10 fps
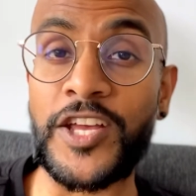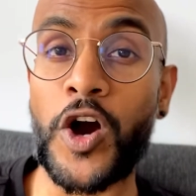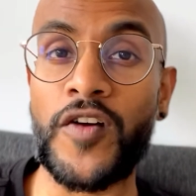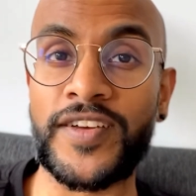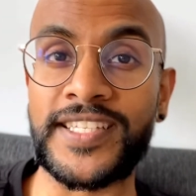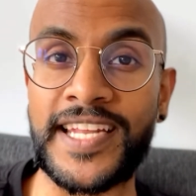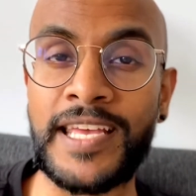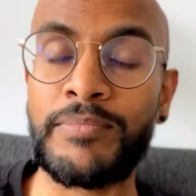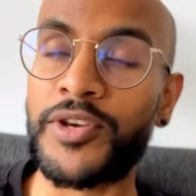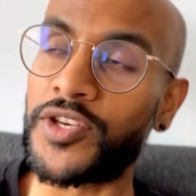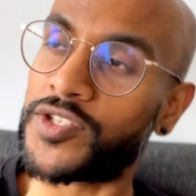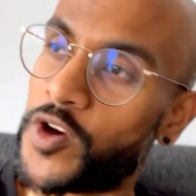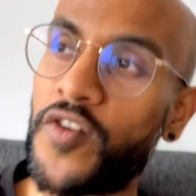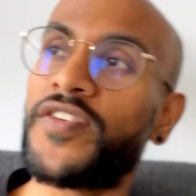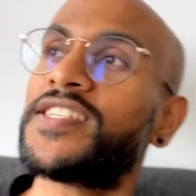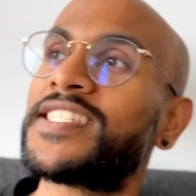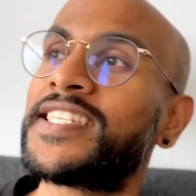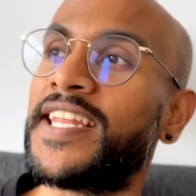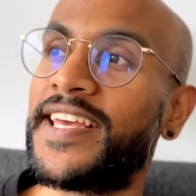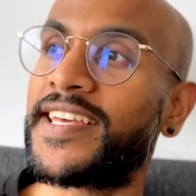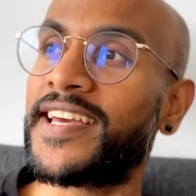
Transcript: coffee today because coffee is acidic,